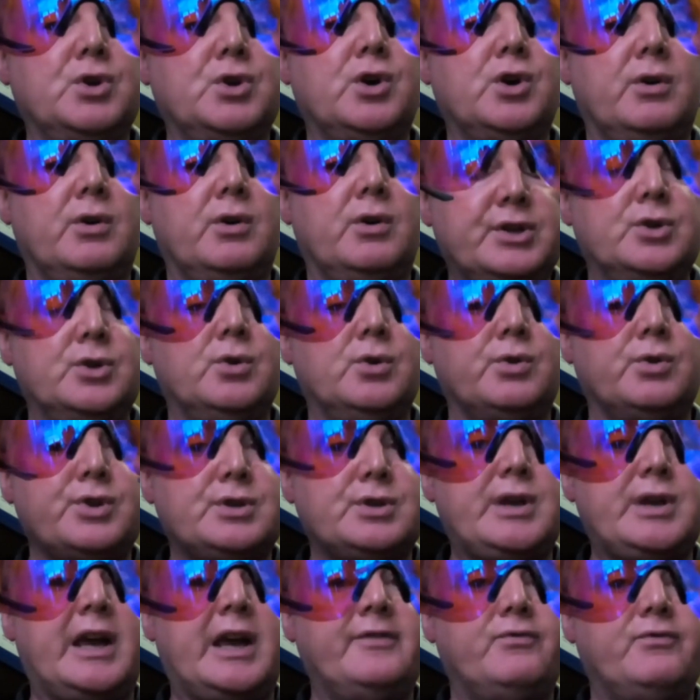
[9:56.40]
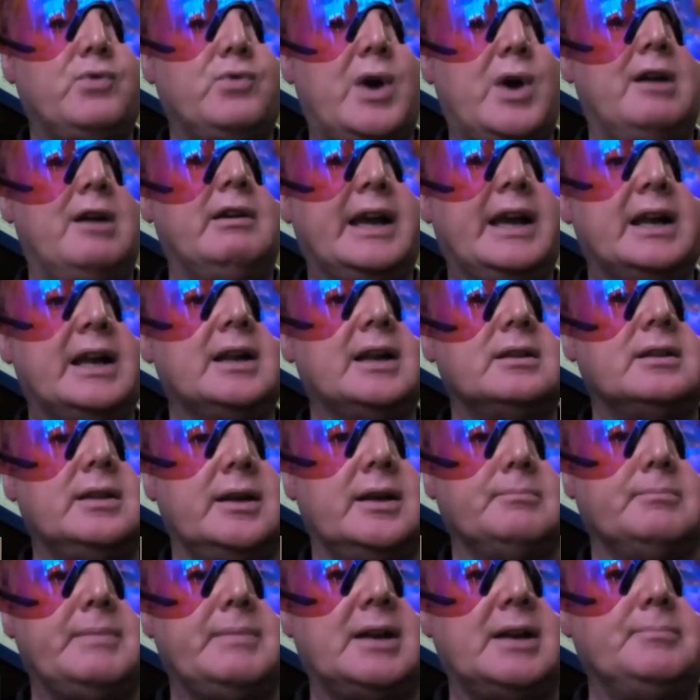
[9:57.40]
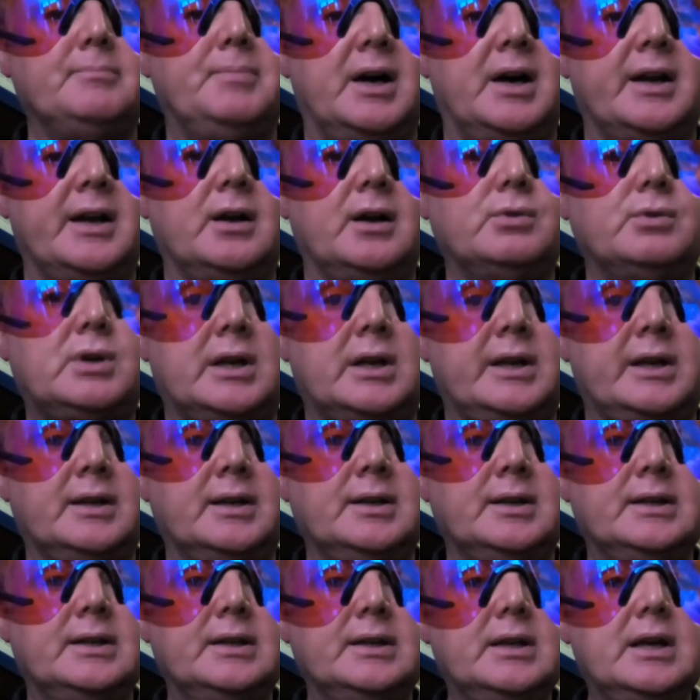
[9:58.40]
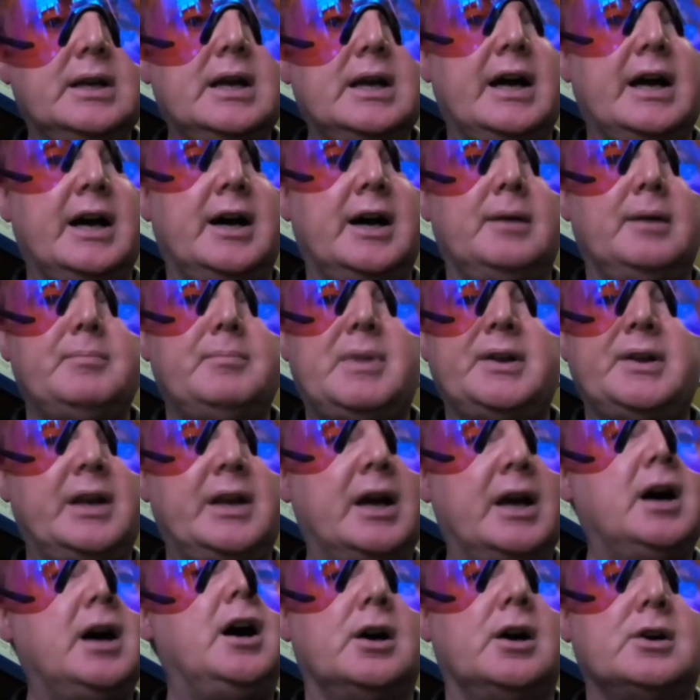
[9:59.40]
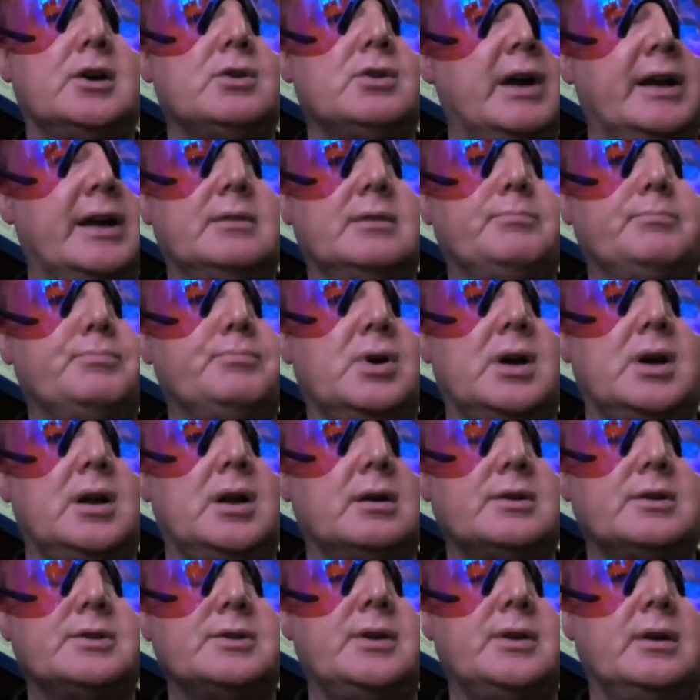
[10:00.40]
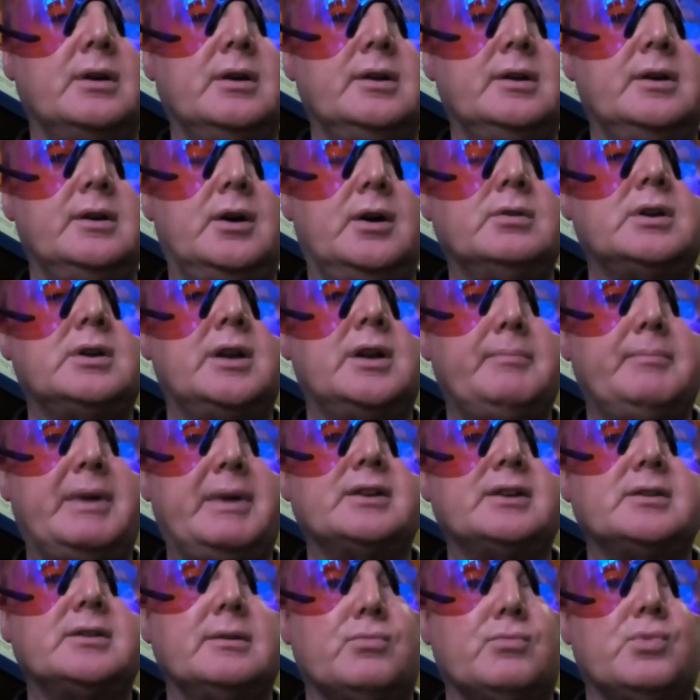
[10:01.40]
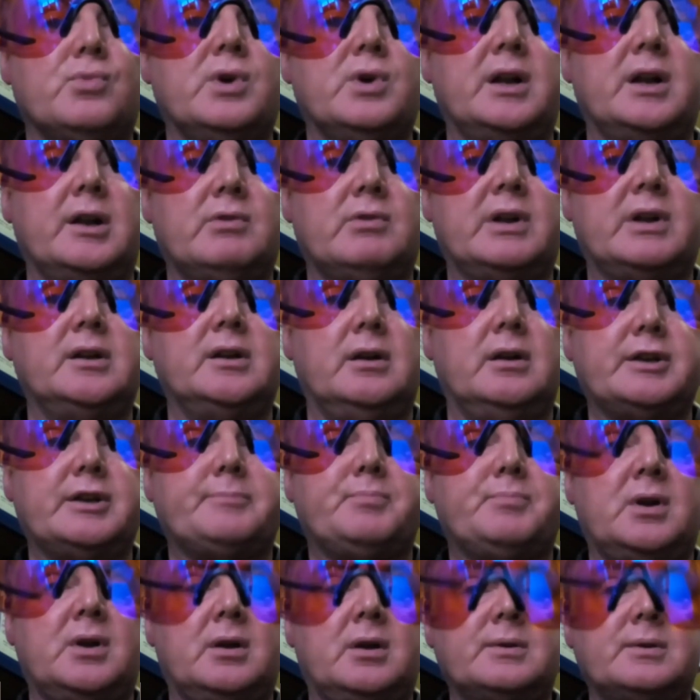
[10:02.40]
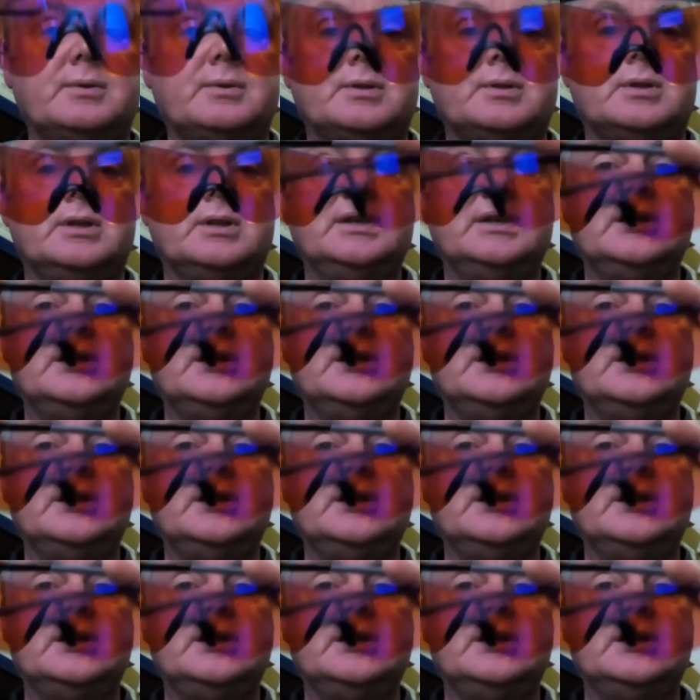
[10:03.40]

So you're safe wearing anything made by Oakley. and they are great products. Oakley makes them really, really nice products.